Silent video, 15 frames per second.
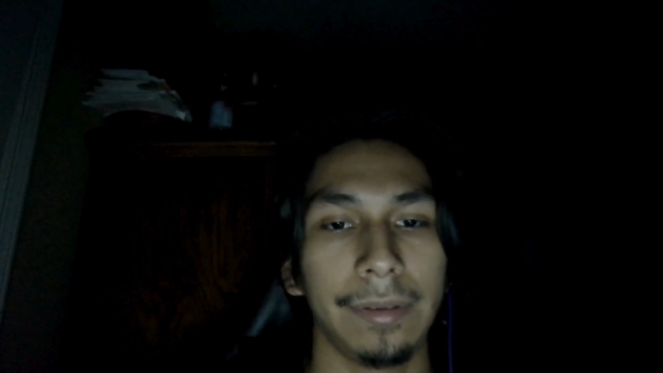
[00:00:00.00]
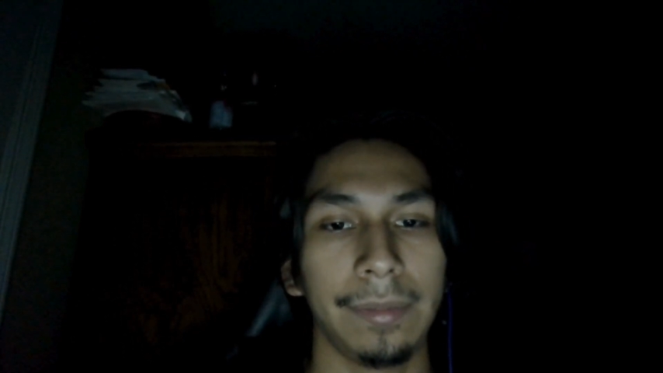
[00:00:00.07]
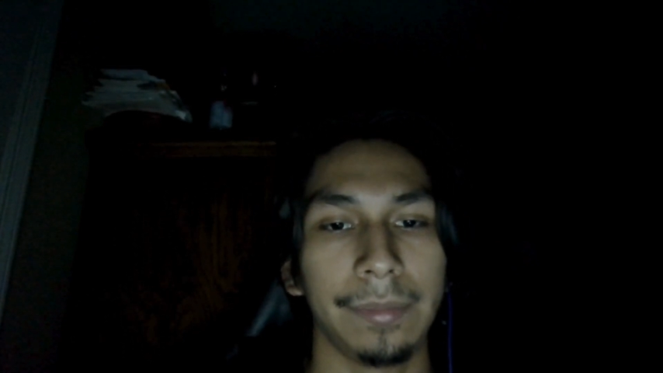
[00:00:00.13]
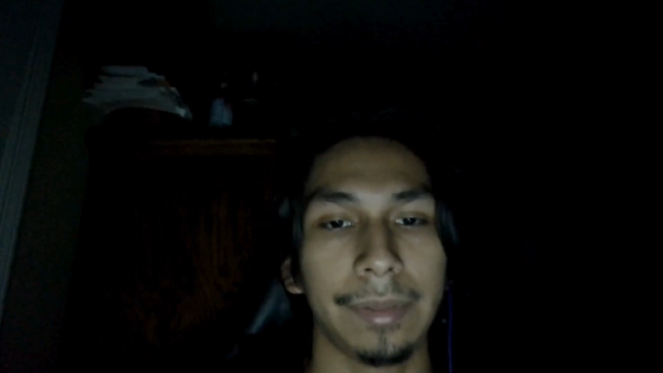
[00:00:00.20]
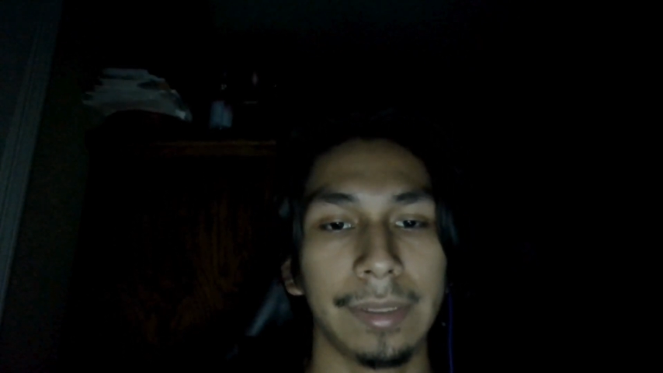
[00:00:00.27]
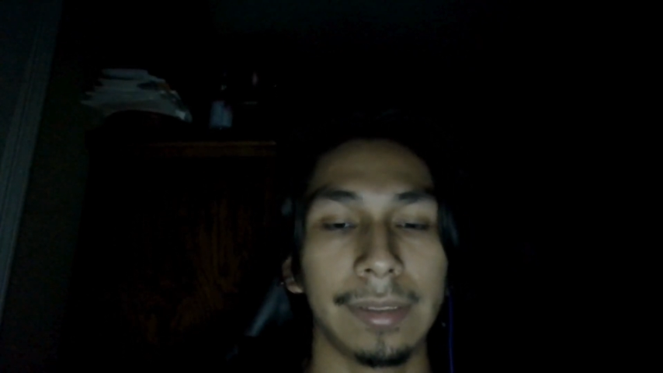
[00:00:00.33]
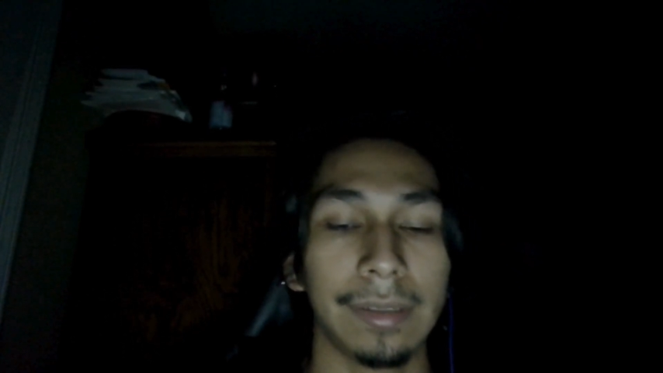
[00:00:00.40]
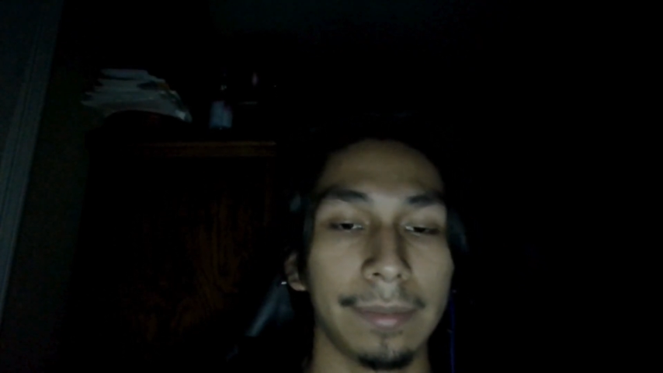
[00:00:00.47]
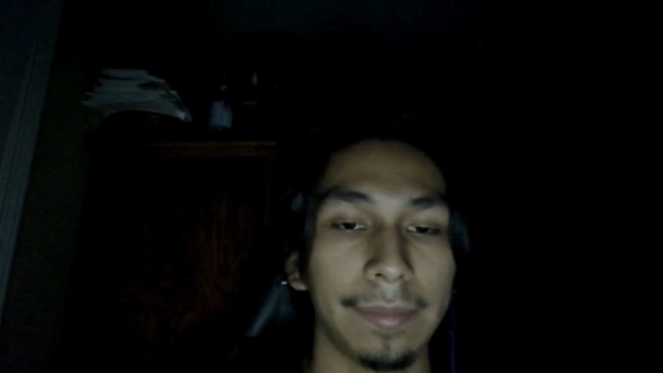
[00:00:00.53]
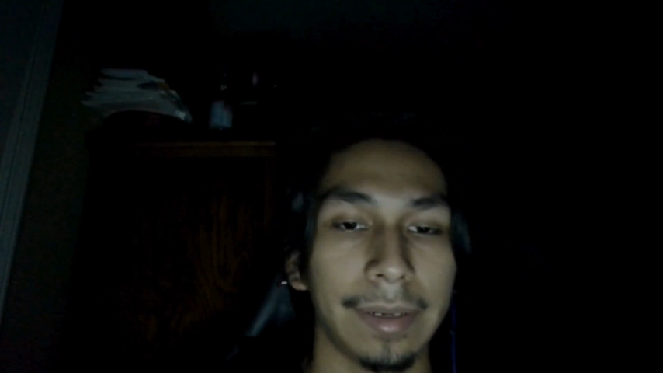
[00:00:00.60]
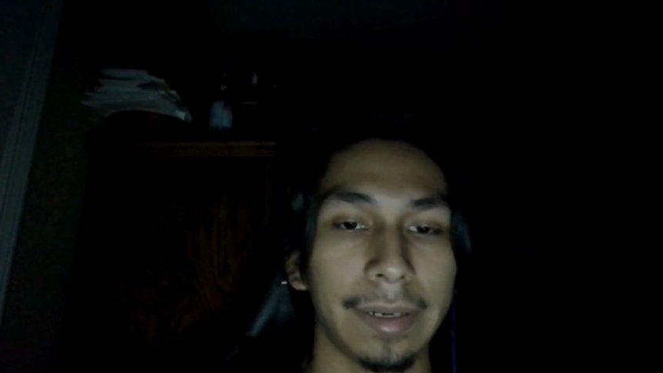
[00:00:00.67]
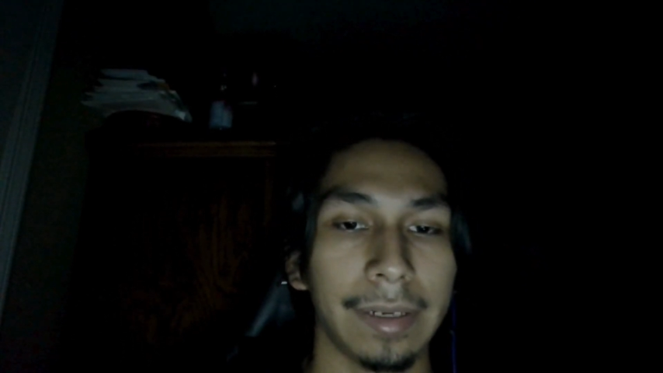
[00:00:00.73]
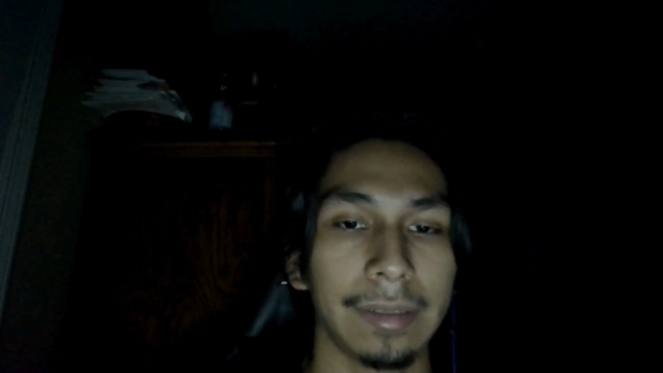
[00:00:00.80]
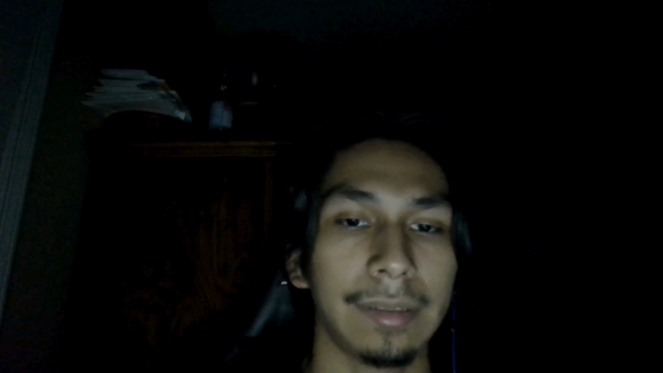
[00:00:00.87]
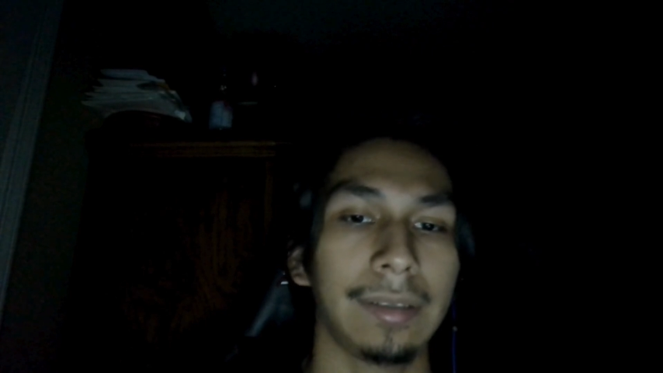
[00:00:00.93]
implicit
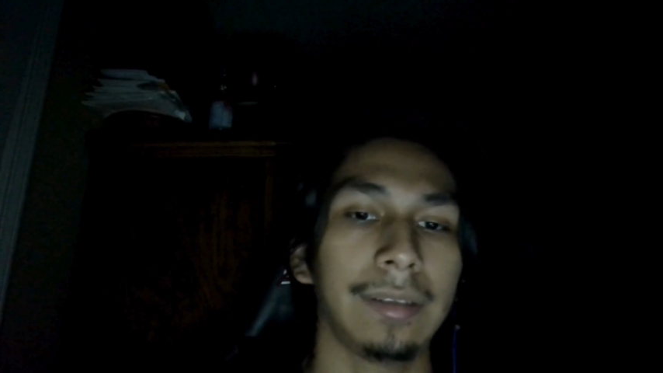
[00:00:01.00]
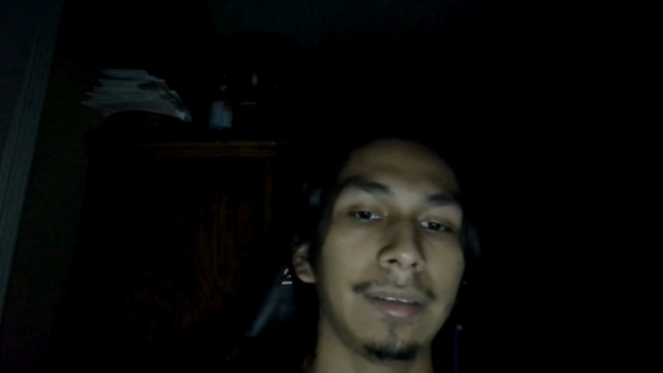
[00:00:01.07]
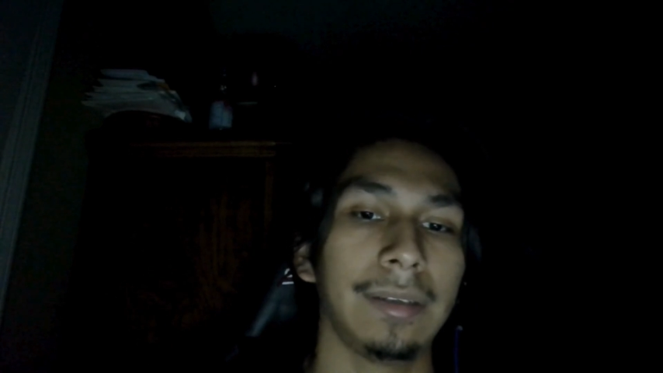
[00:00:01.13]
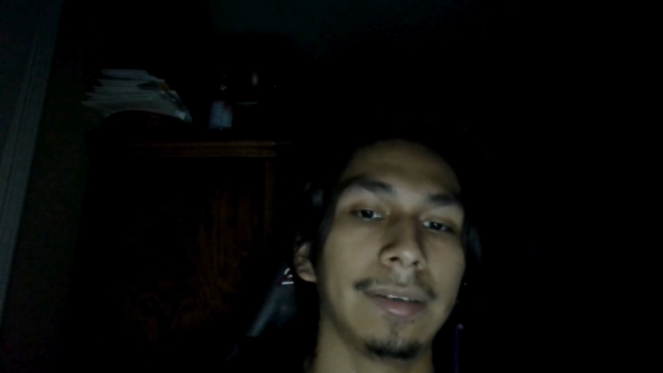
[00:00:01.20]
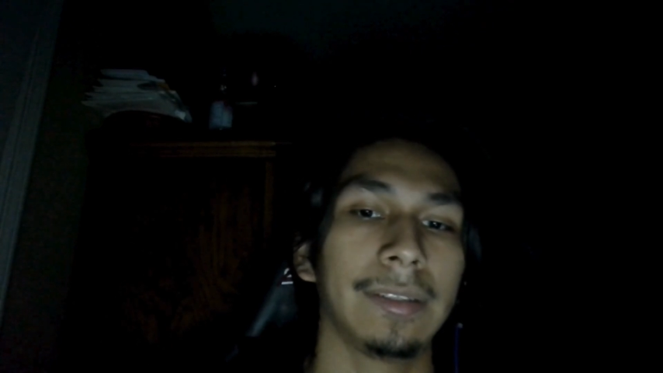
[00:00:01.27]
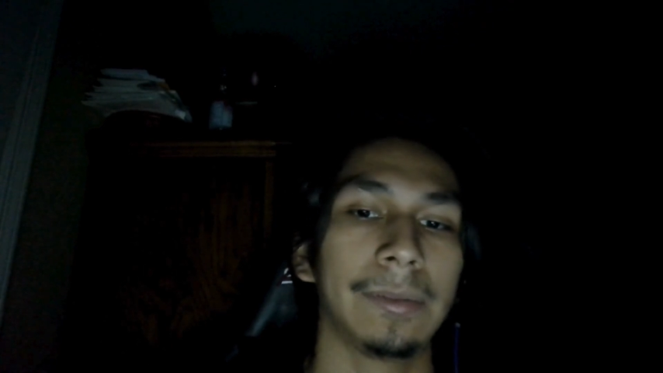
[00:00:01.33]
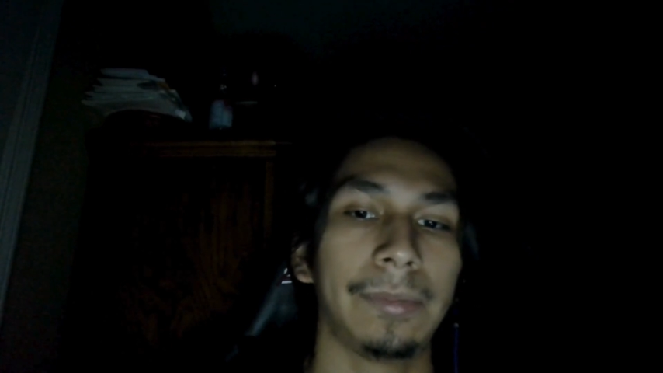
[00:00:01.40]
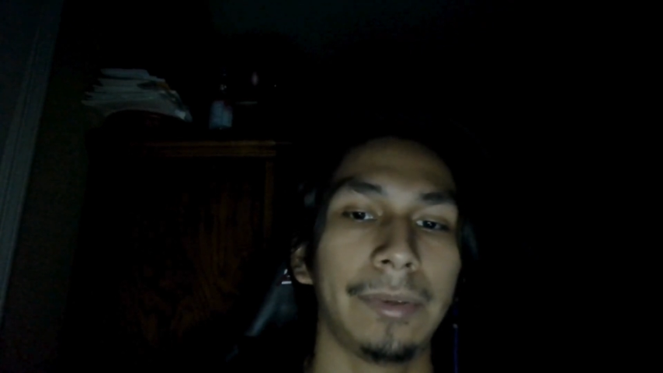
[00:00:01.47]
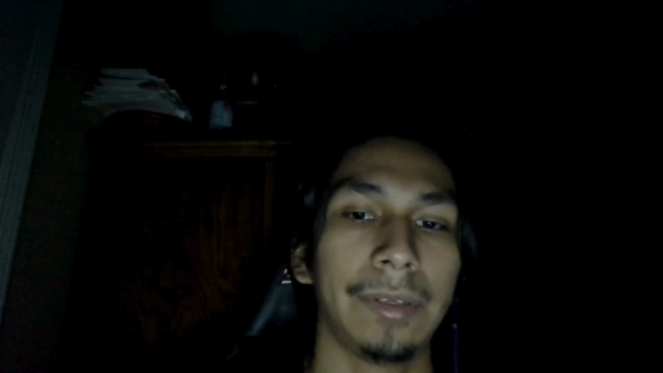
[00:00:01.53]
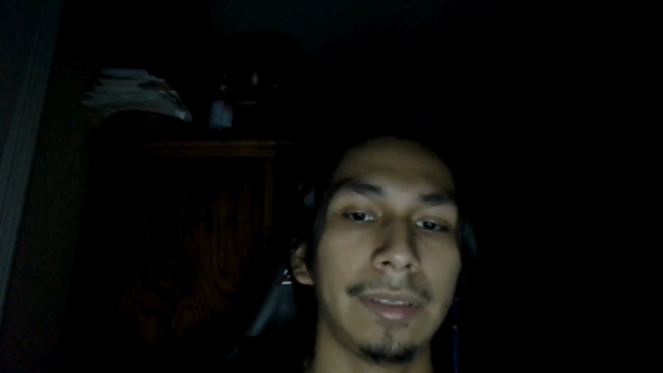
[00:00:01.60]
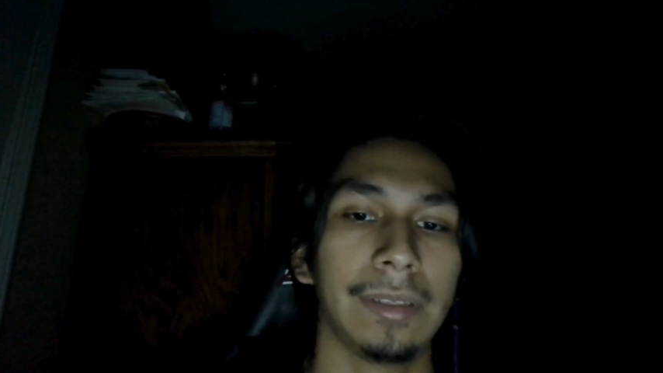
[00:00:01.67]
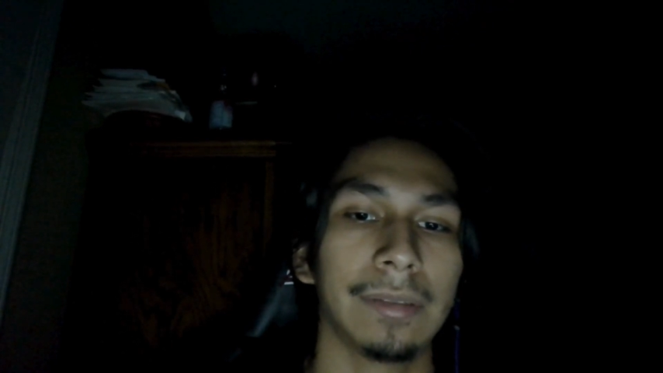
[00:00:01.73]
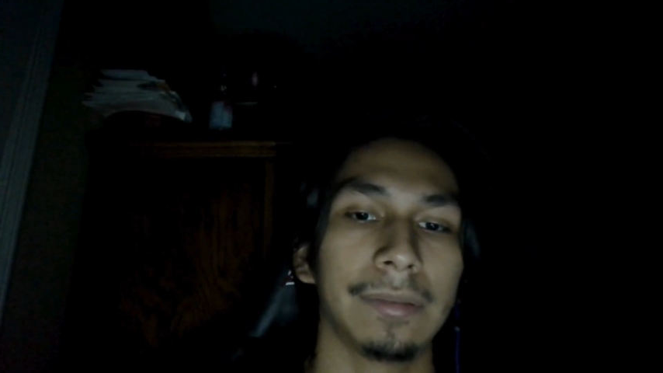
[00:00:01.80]
bias and the experience